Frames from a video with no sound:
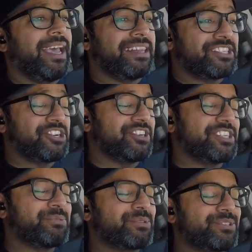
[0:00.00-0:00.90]
And the
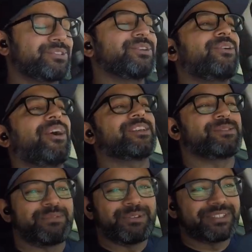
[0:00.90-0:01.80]
charging was so
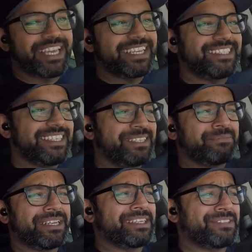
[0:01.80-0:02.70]
awesome. It was
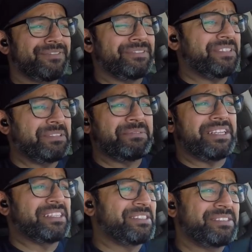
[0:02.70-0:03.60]
18 minutes, 15
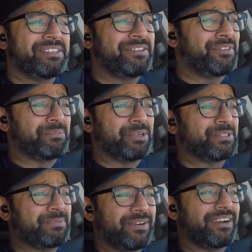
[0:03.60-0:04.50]
minutes for the
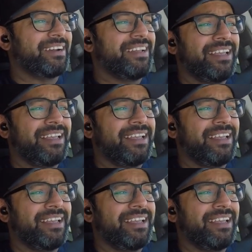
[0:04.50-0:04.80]
most part,